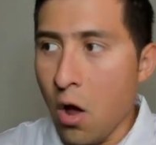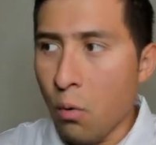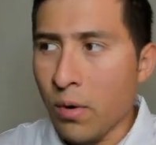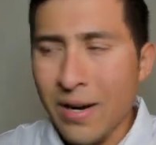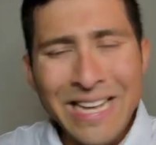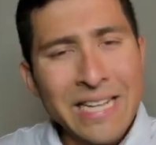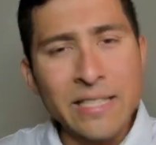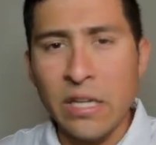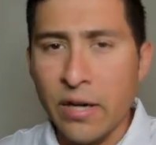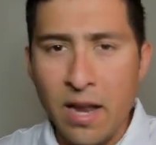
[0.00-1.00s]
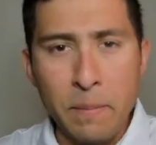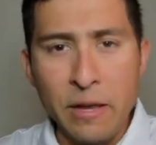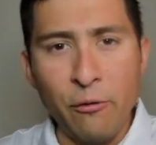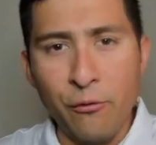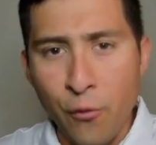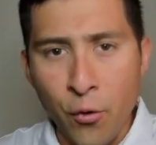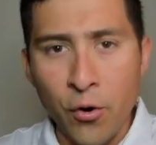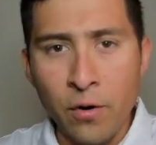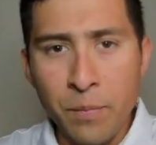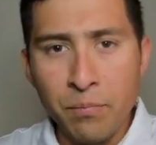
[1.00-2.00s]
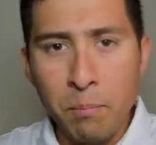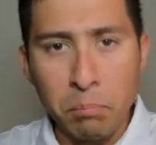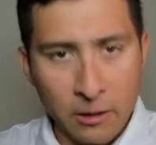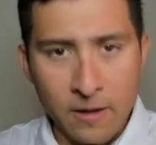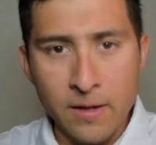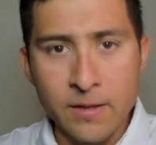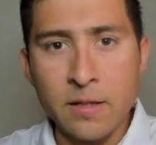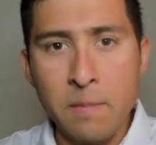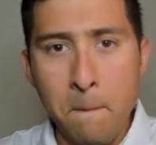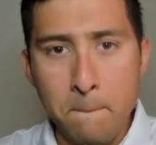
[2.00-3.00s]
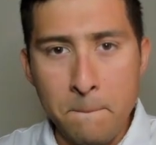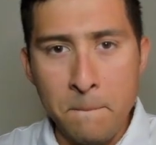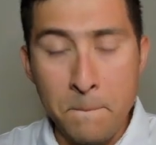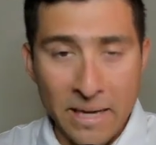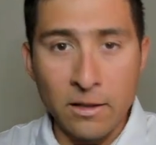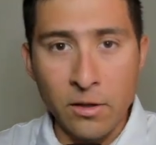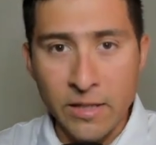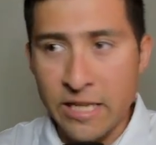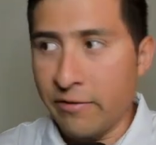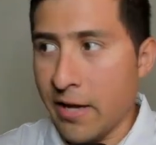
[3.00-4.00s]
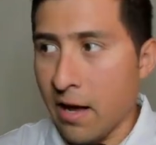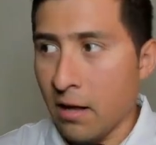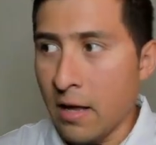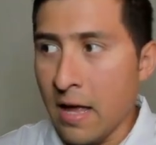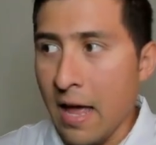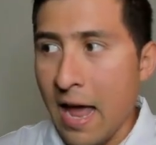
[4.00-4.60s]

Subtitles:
we're easily going to be 4 plus billion TVL.